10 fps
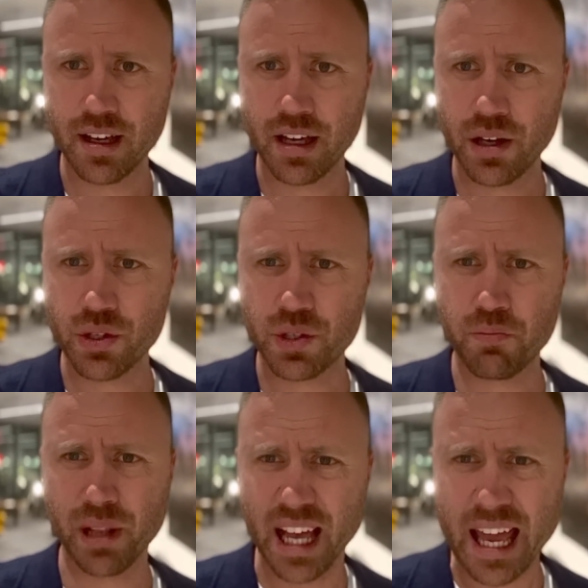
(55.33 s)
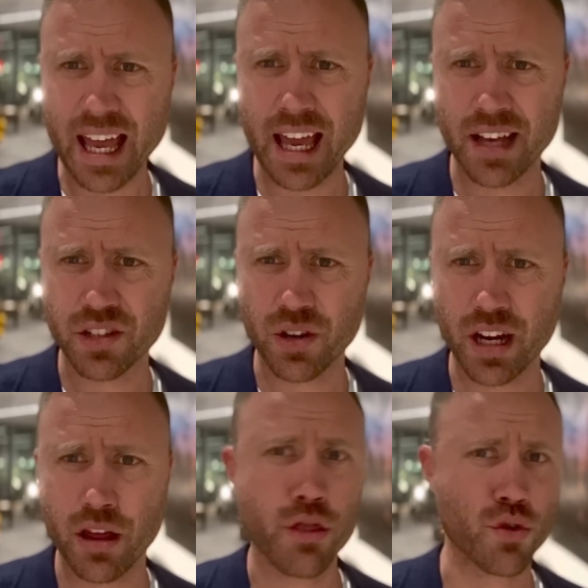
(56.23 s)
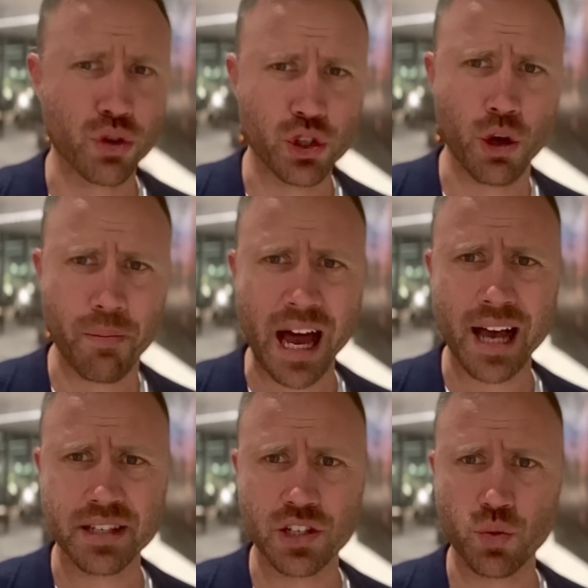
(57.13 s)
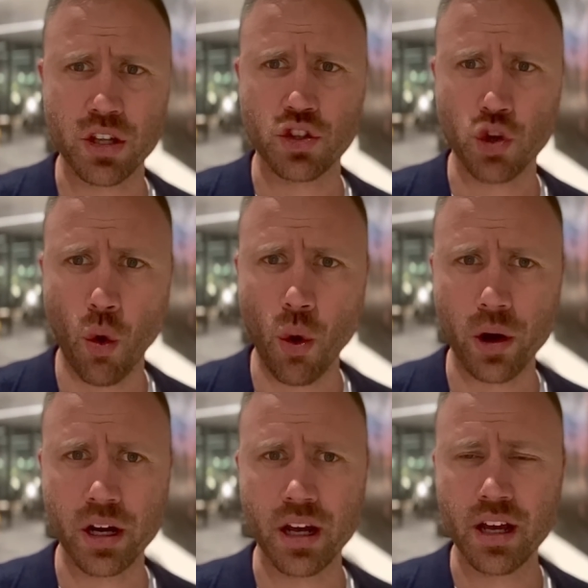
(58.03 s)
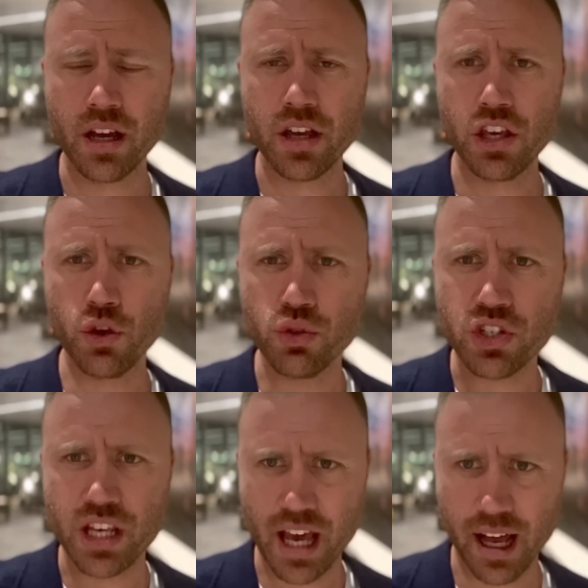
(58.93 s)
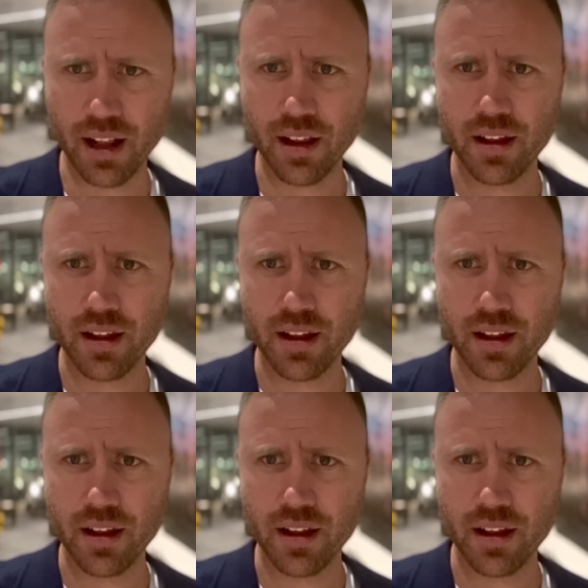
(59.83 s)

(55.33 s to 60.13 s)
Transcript: He was playing yesterday and he threw two passes with a torn UCL.